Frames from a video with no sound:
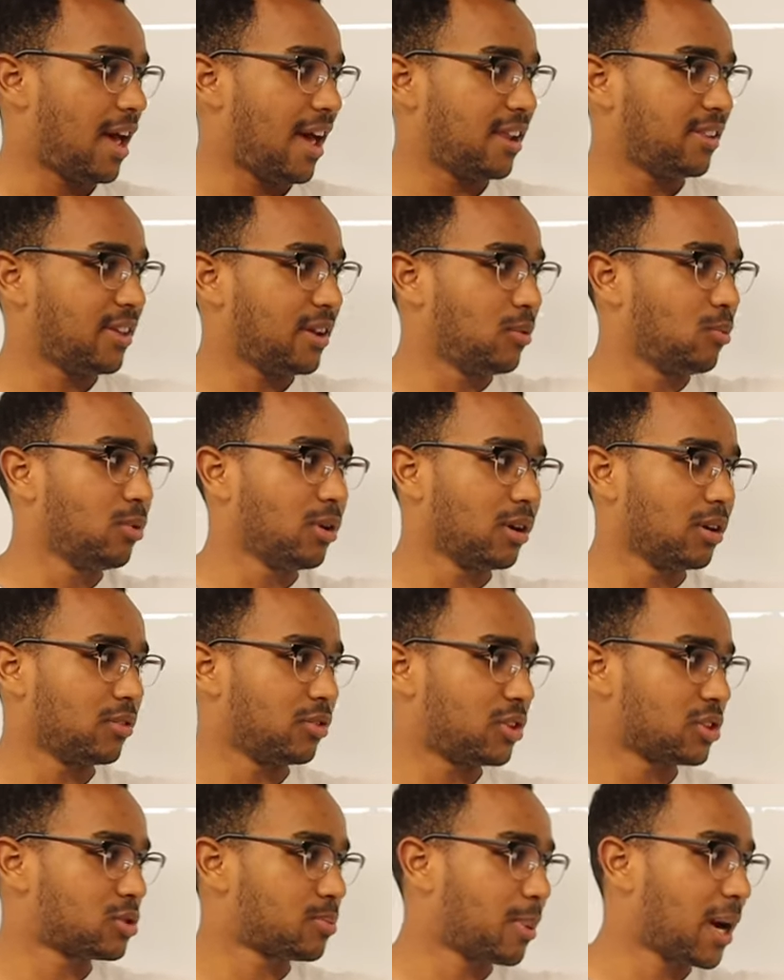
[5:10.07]
And then where
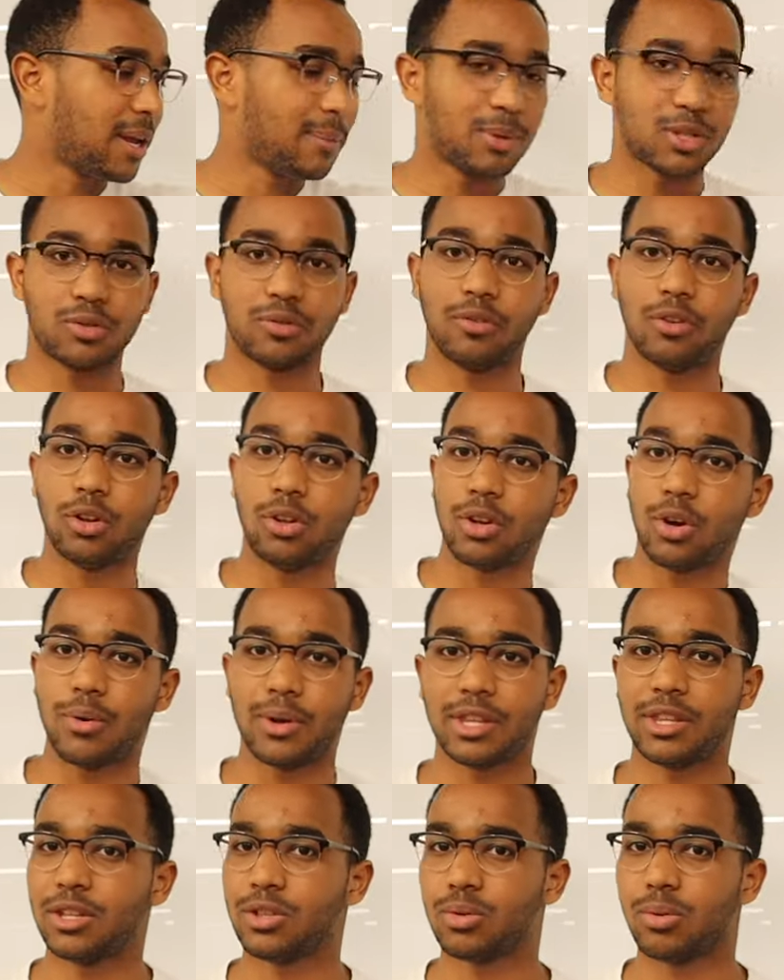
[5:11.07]
this pipe is full
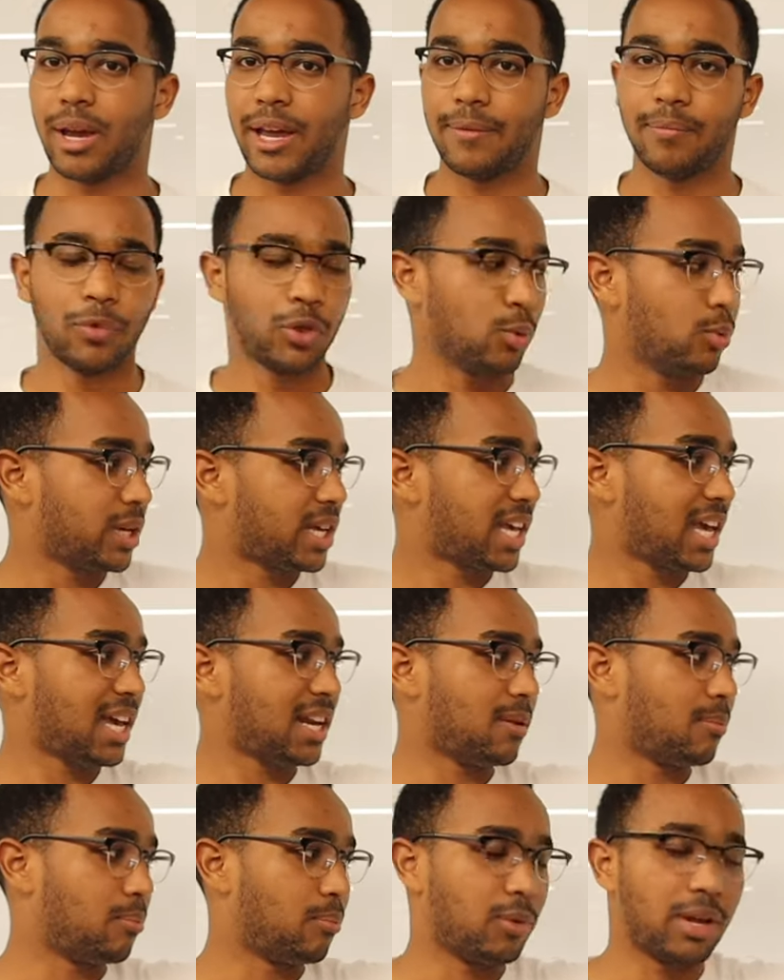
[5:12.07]
going this way, we
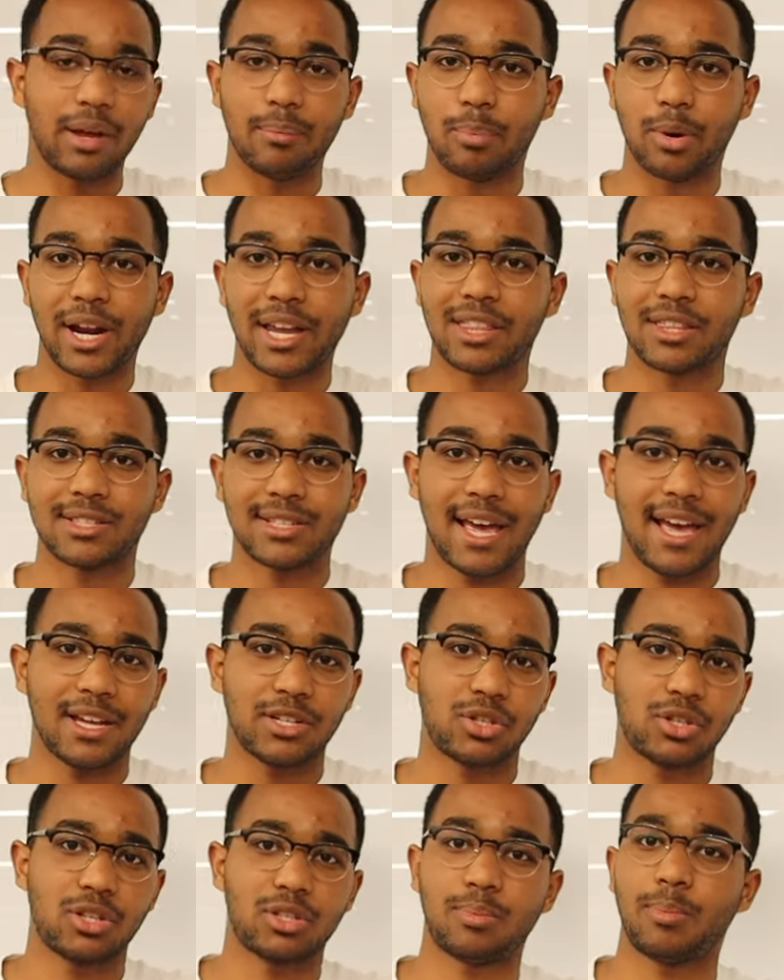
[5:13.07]
can't break this
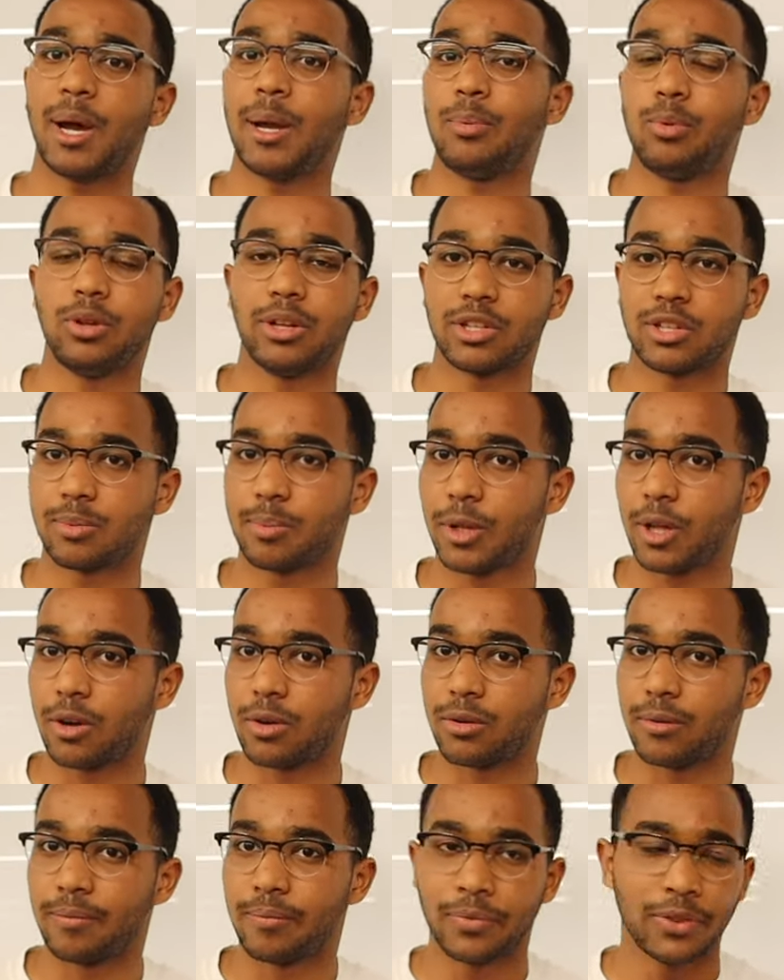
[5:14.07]
edge. This pipe will
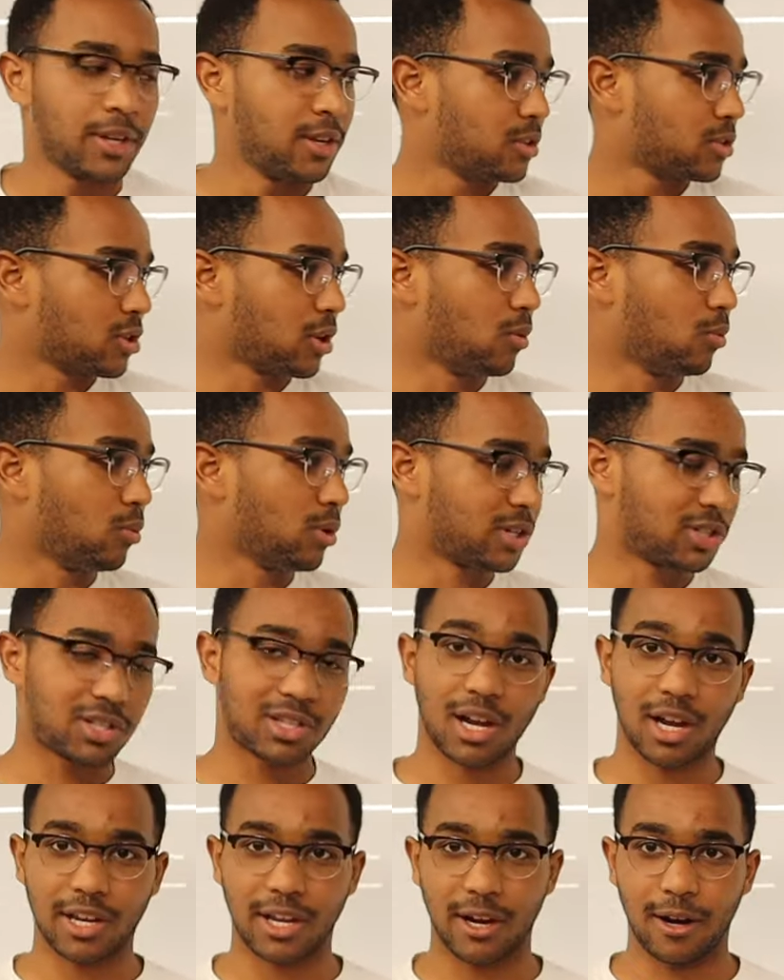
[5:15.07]
explode. So we're
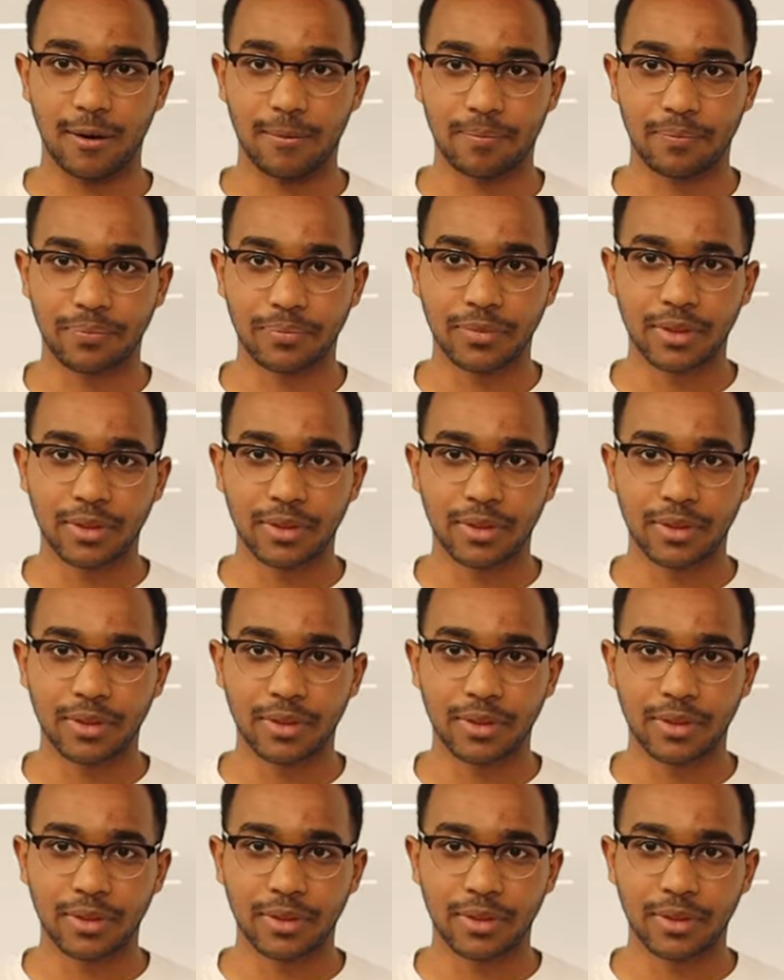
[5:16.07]
stuck here.